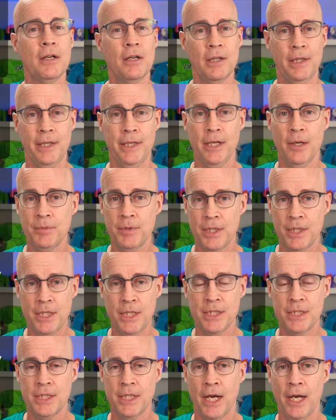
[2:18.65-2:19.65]
clean up the
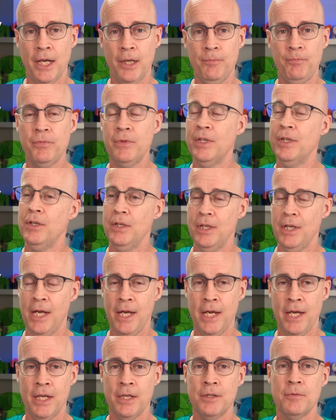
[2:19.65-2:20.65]
design,
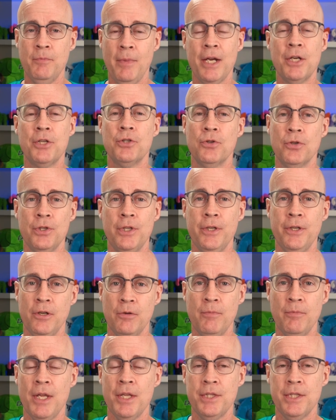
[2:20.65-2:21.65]
and make sure that
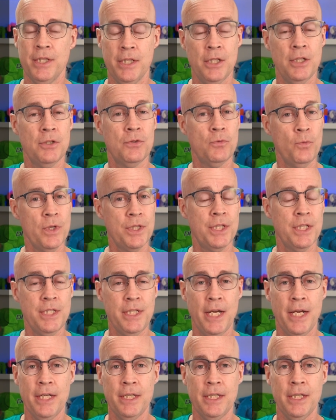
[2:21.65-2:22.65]
your method is with the
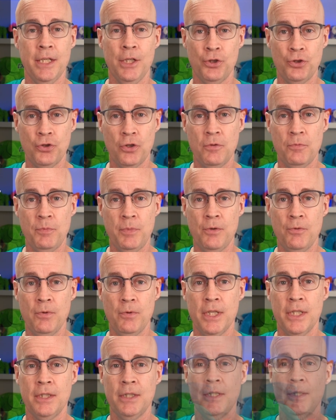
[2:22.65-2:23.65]
data it should be
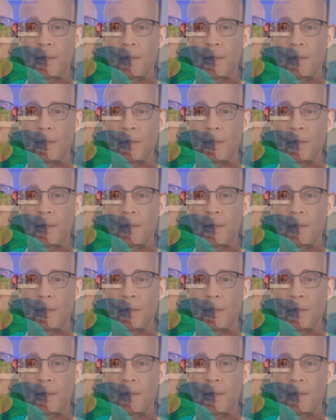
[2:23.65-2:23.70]
in.